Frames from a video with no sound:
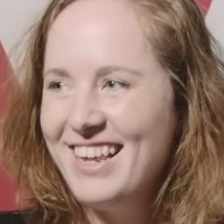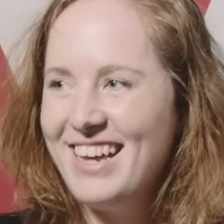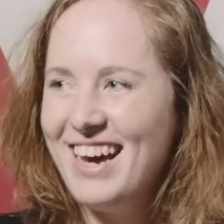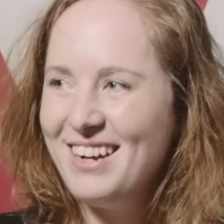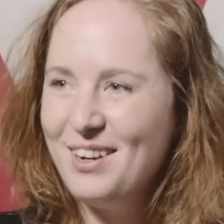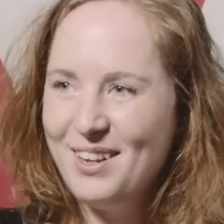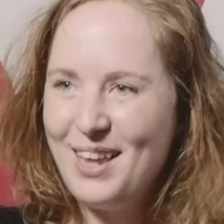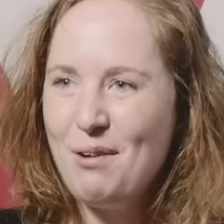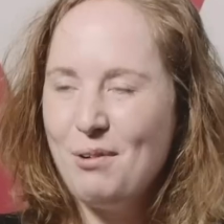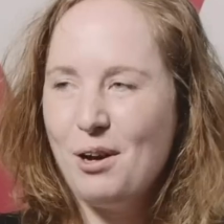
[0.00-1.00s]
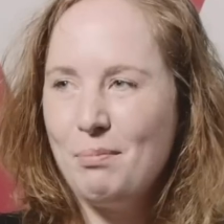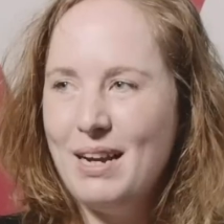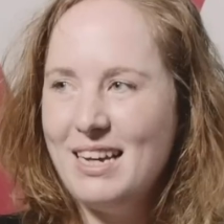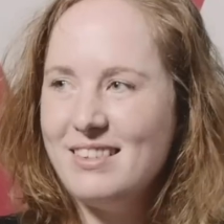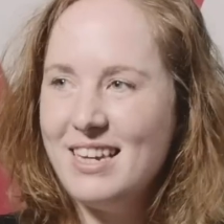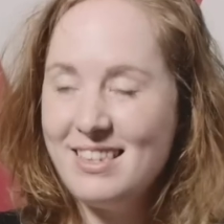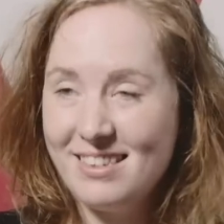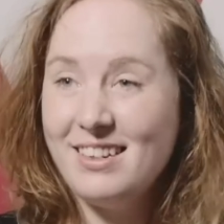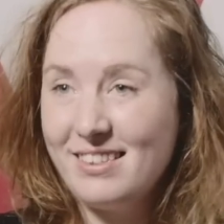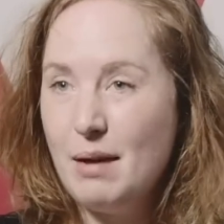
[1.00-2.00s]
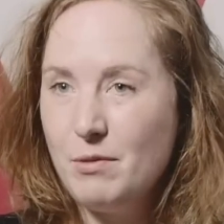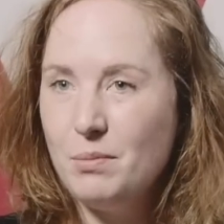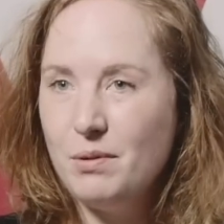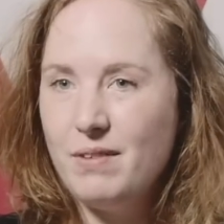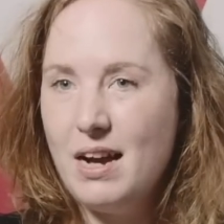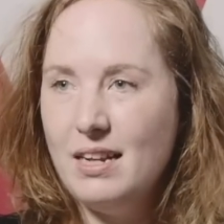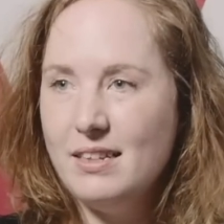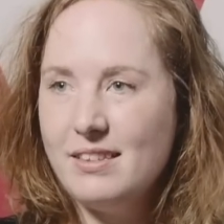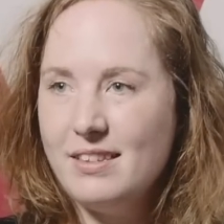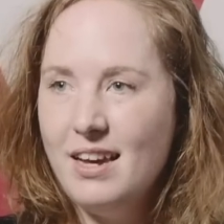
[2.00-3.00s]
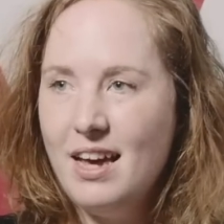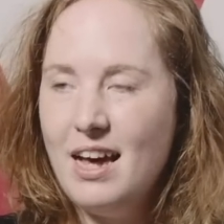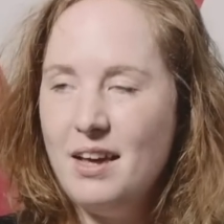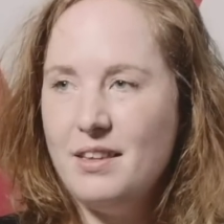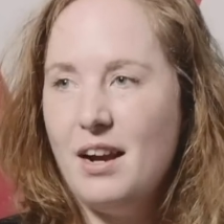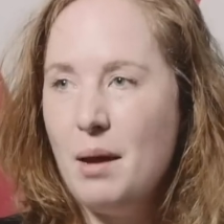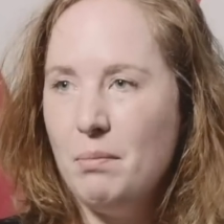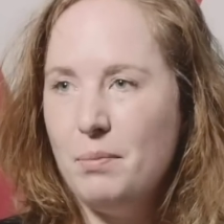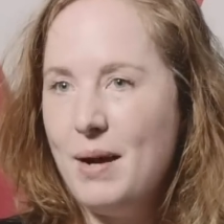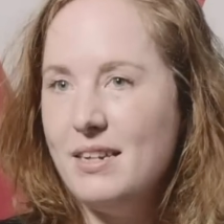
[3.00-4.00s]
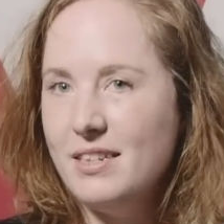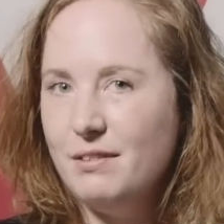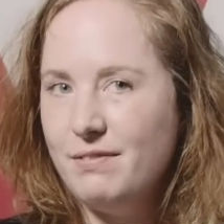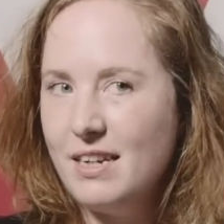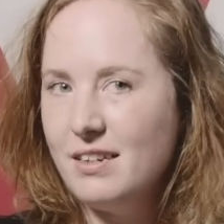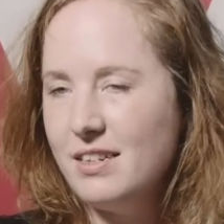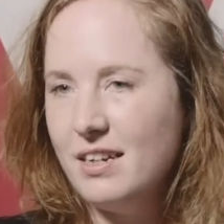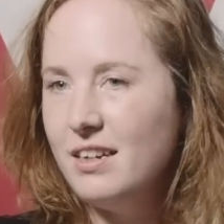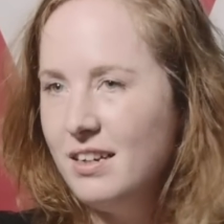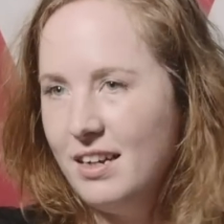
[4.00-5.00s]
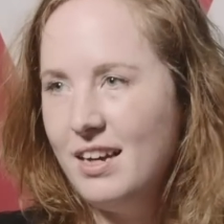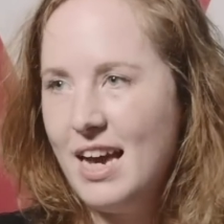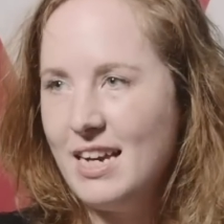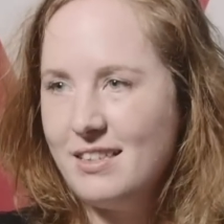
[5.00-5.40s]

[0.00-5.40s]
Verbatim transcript: that, that workplace is an acceptable violence uh, that I'm prepared to defend under any